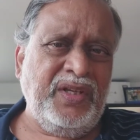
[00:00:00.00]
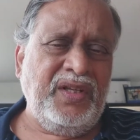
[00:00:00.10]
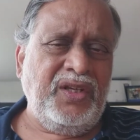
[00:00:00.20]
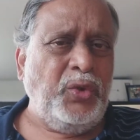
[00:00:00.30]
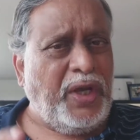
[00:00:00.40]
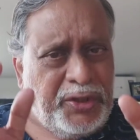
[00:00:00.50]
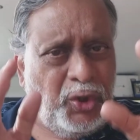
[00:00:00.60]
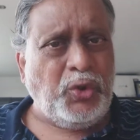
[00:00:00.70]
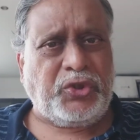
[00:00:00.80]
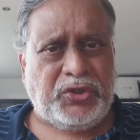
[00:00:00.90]
You can
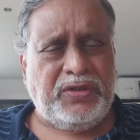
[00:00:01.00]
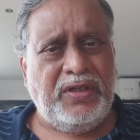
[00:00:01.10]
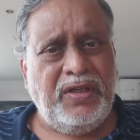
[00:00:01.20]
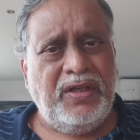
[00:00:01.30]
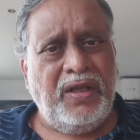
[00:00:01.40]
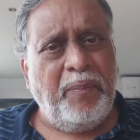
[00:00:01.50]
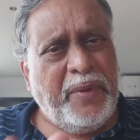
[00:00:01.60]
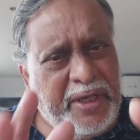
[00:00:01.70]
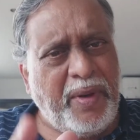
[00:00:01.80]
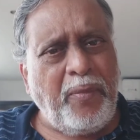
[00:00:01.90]
use
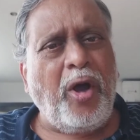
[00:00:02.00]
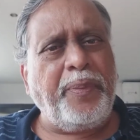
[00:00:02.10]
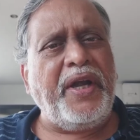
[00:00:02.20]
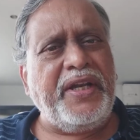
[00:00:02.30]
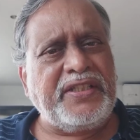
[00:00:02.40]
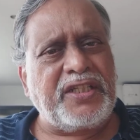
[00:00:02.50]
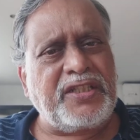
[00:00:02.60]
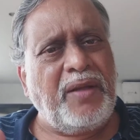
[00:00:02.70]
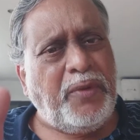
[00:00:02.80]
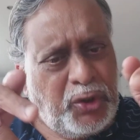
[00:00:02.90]
minimum operating
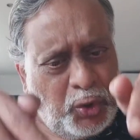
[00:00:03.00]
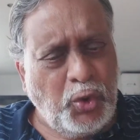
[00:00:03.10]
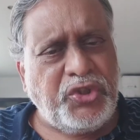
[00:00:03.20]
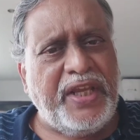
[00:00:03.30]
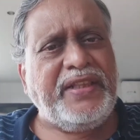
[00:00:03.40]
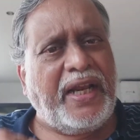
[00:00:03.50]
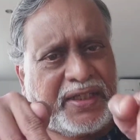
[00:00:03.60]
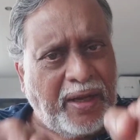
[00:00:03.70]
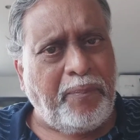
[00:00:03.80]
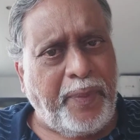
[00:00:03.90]
system using that
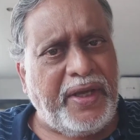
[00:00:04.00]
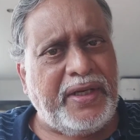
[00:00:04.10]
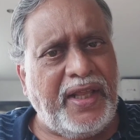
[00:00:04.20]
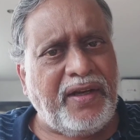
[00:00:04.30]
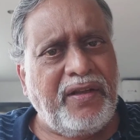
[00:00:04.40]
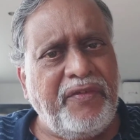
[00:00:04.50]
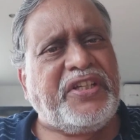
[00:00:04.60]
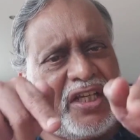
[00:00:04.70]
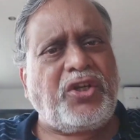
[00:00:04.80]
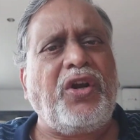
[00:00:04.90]
compiler, which
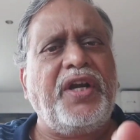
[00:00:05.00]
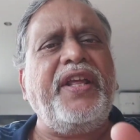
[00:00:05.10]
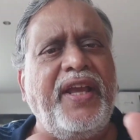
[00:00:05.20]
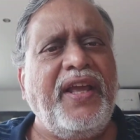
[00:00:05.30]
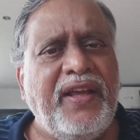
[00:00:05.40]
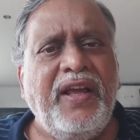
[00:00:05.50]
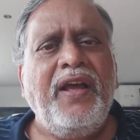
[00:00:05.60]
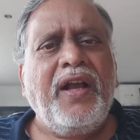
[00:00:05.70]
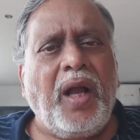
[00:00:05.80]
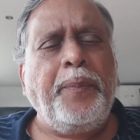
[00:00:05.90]
has already a
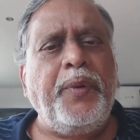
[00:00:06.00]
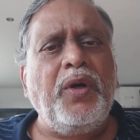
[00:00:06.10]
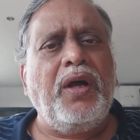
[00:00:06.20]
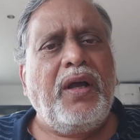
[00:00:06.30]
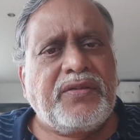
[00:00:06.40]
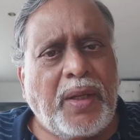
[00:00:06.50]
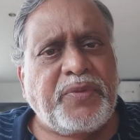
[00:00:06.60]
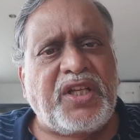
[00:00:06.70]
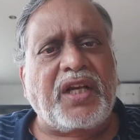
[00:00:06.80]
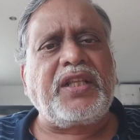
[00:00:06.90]

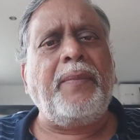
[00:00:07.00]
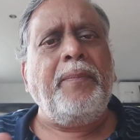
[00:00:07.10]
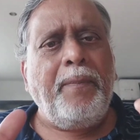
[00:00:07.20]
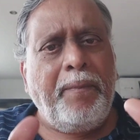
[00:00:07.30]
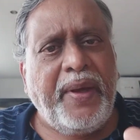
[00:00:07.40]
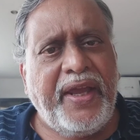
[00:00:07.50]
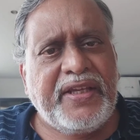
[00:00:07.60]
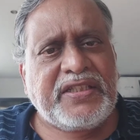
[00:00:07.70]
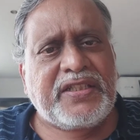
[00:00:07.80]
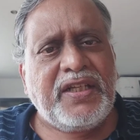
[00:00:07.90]
Sanskritam
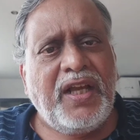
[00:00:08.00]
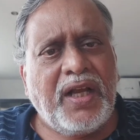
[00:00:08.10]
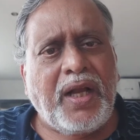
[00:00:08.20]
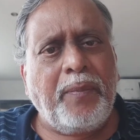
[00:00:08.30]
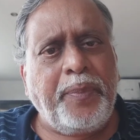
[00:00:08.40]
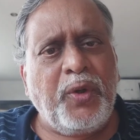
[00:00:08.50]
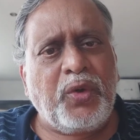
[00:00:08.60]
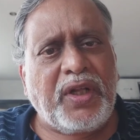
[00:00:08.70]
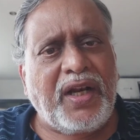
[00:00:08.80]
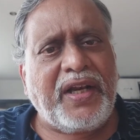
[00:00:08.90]
based
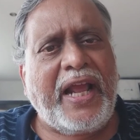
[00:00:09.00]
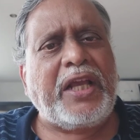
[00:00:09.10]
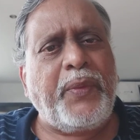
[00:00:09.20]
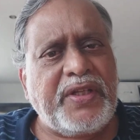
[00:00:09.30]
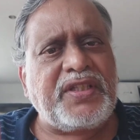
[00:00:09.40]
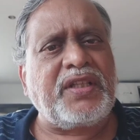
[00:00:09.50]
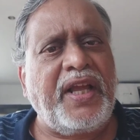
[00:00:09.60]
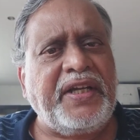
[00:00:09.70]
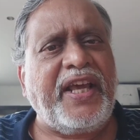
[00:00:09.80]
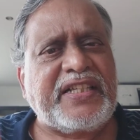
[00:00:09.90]
computer language, the
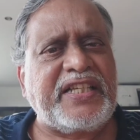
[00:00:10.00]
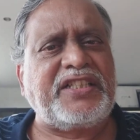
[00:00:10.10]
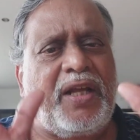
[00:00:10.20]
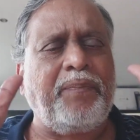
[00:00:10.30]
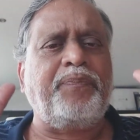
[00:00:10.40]
entire system.